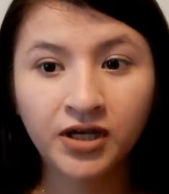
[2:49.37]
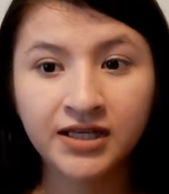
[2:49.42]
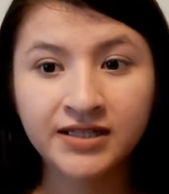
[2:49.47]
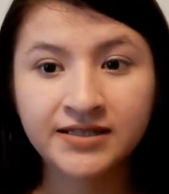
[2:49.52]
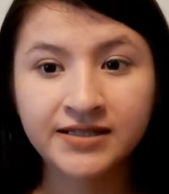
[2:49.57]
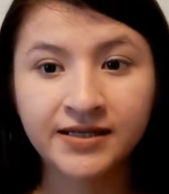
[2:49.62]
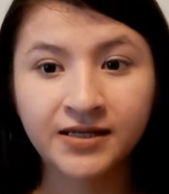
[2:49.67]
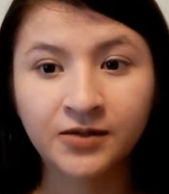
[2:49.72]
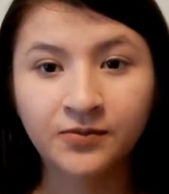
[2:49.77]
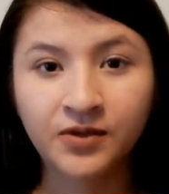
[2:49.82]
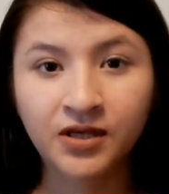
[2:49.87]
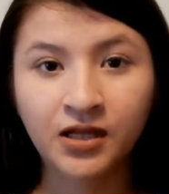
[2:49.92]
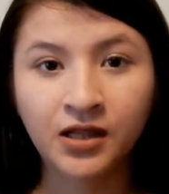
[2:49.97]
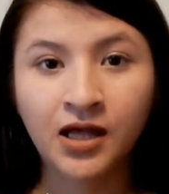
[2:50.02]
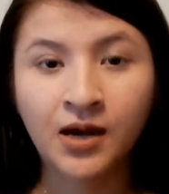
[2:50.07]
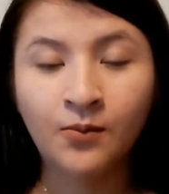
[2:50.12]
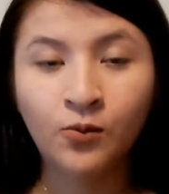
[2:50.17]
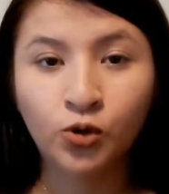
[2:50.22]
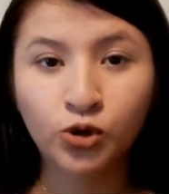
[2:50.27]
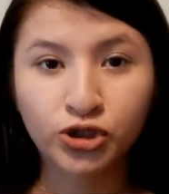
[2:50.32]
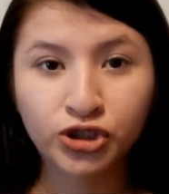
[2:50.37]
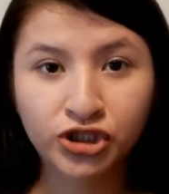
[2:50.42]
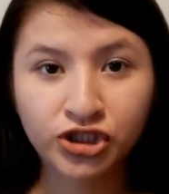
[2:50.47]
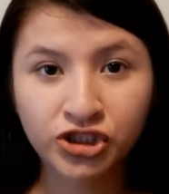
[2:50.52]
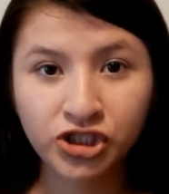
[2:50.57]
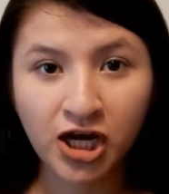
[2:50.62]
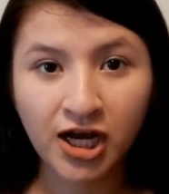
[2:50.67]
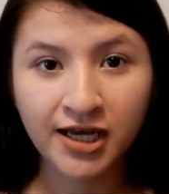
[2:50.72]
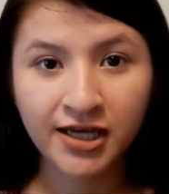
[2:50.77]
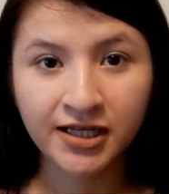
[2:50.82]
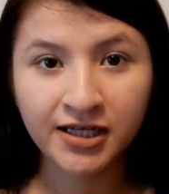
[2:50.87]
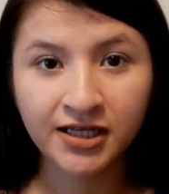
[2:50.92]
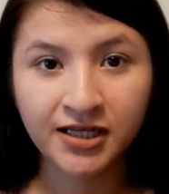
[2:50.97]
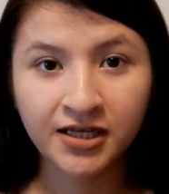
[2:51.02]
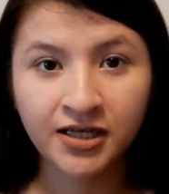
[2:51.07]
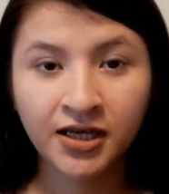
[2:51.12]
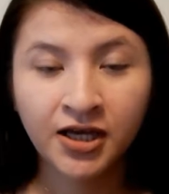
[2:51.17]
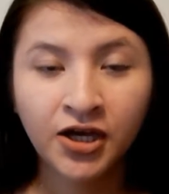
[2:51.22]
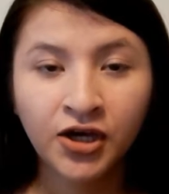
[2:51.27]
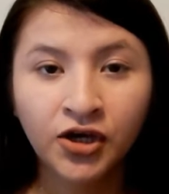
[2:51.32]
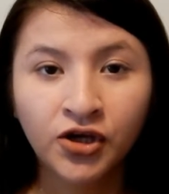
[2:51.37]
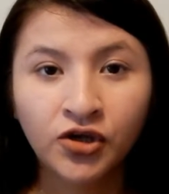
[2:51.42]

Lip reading: It's going to be a lot more shiny.